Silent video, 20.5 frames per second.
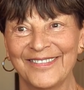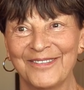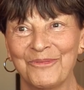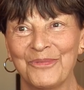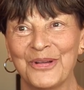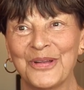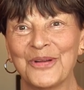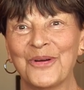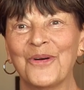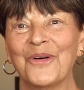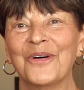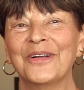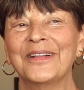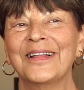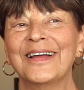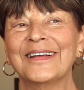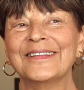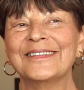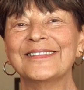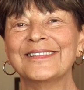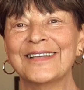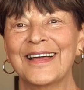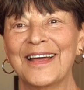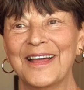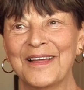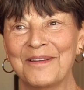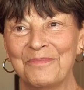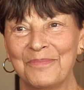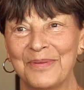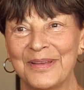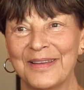We all had
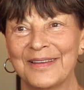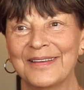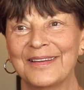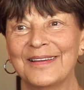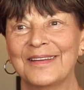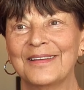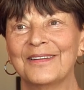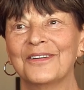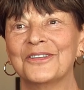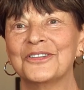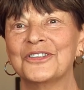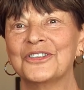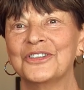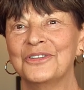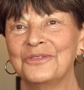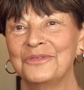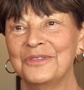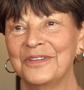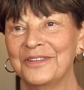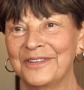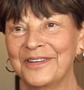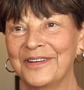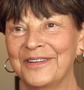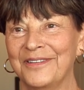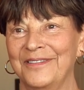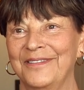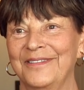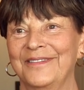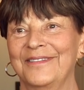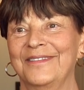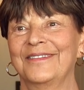typing in our junior
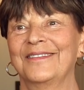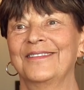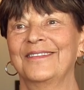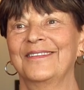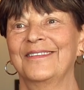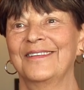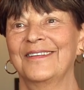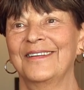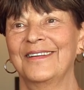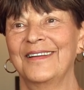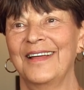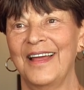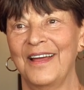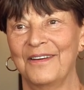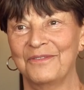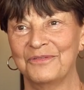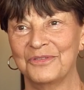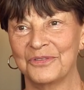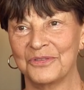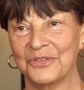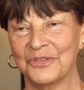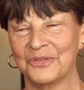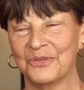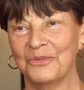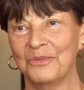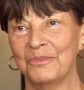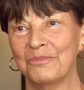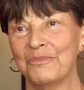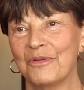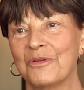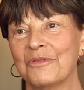year. After
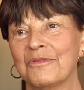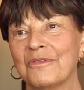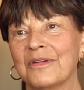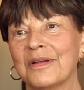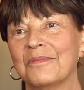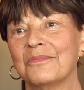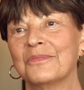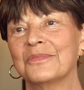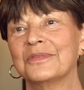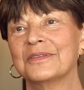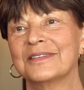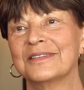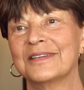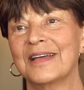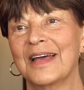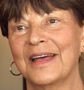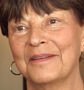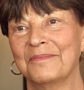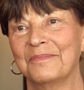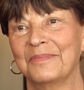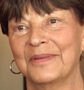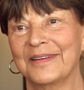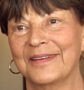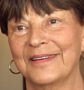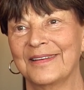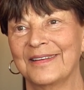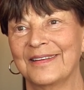school program was typing,